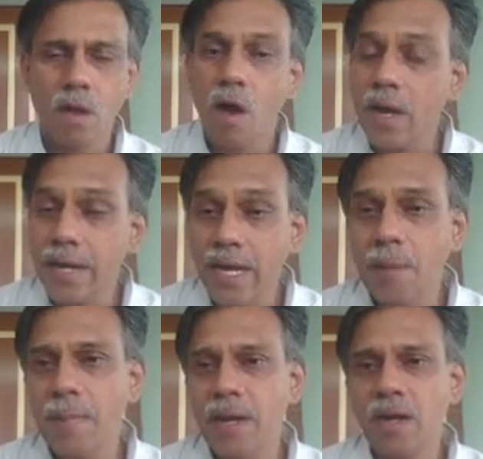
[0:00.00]
are
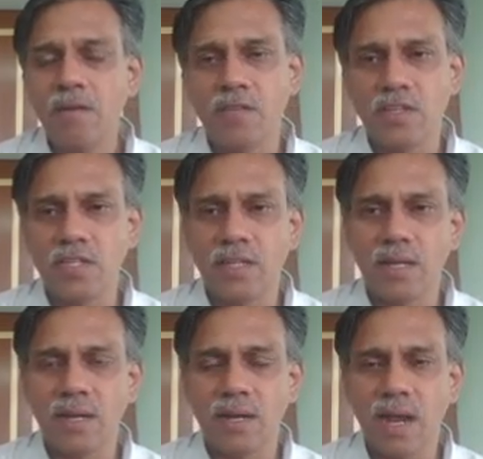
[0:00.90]
independent of each
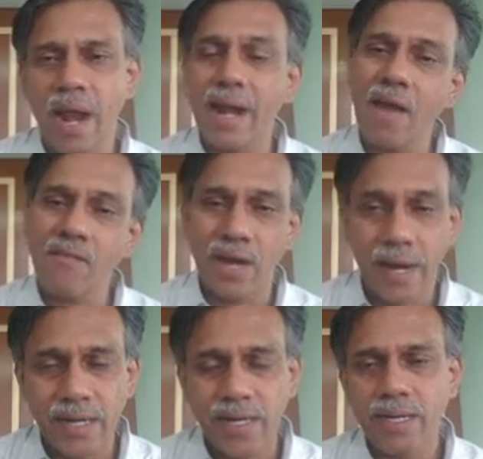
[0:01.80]
other and have an
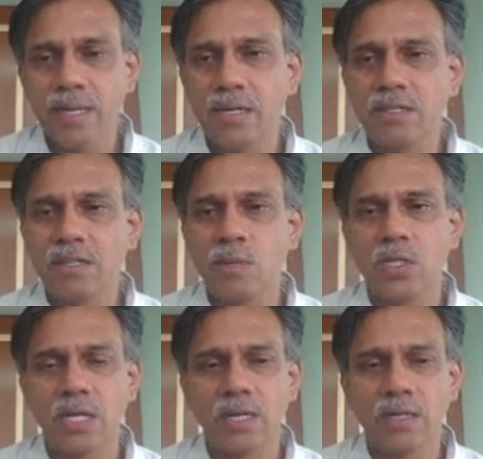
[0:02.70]
identical
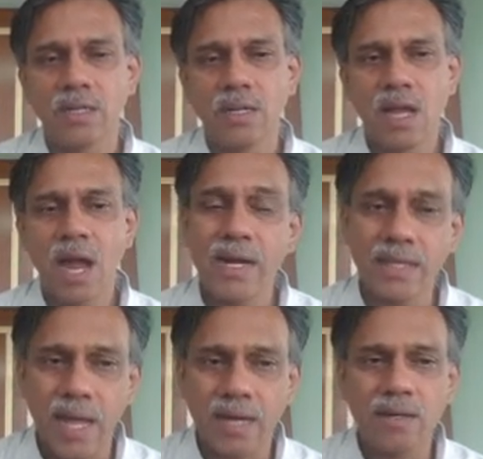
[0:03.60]
distribution,
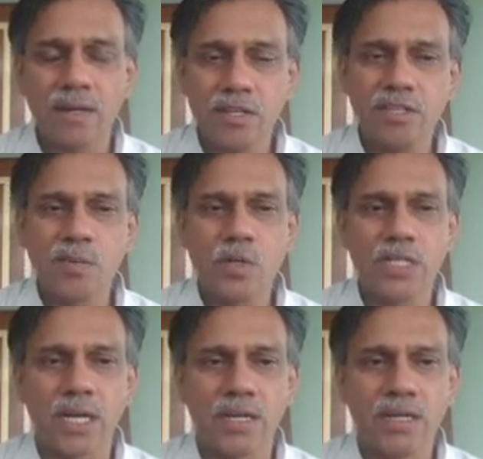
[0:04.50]
and that
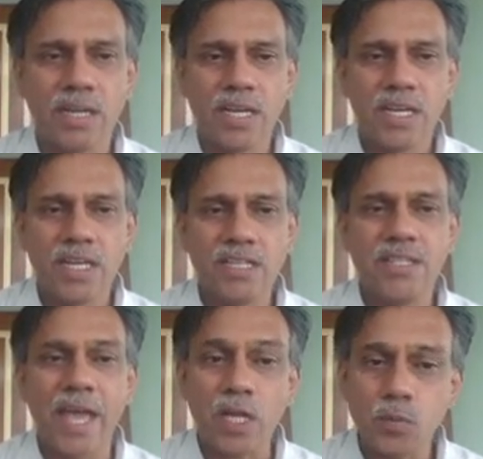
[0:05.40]
distribution is
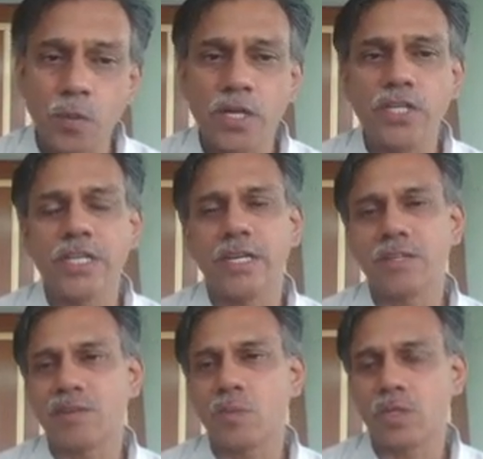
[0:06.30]
the exponential
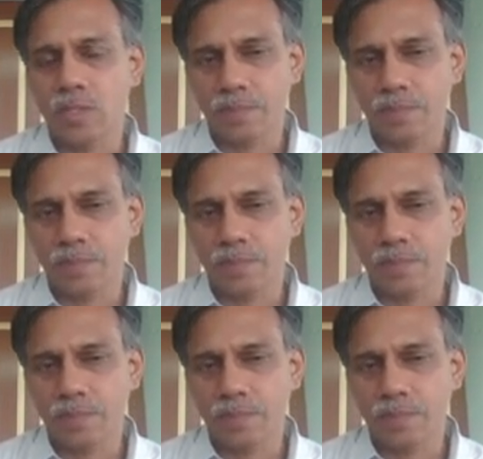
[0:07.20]
distribution.